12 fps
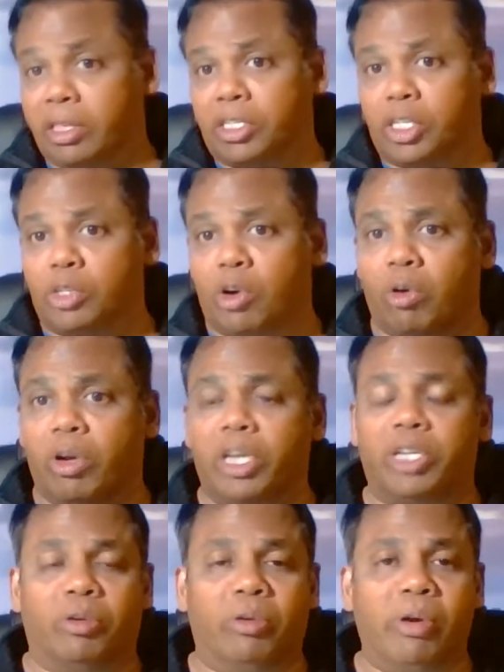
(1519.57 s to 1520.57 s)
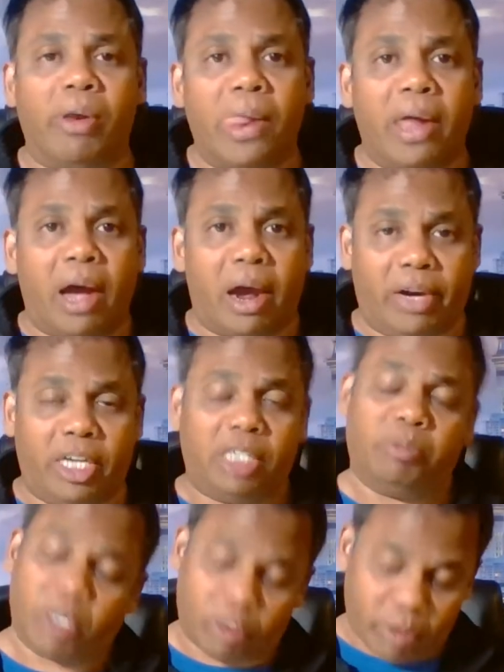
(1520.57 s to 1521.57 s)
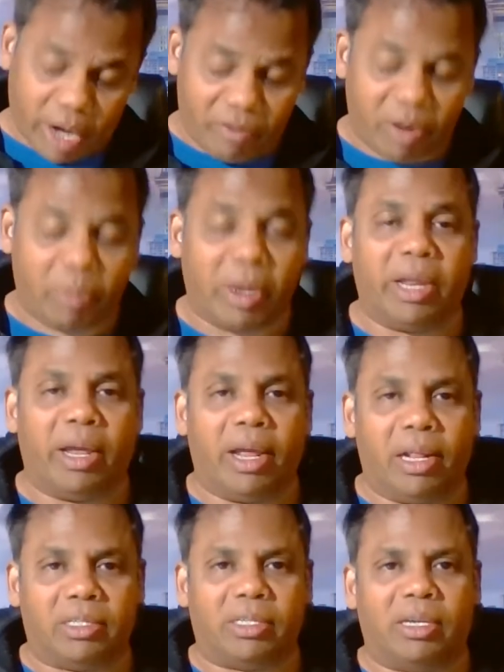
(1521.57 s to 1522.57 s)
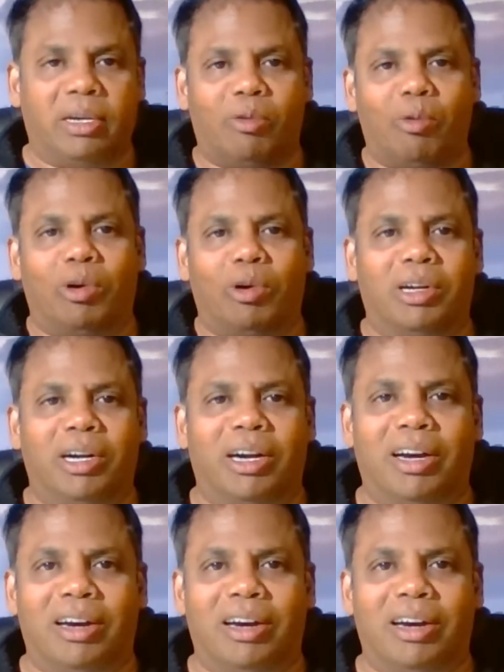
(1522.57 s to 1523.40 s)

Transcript: This is not only to Harish, but to everybody else who are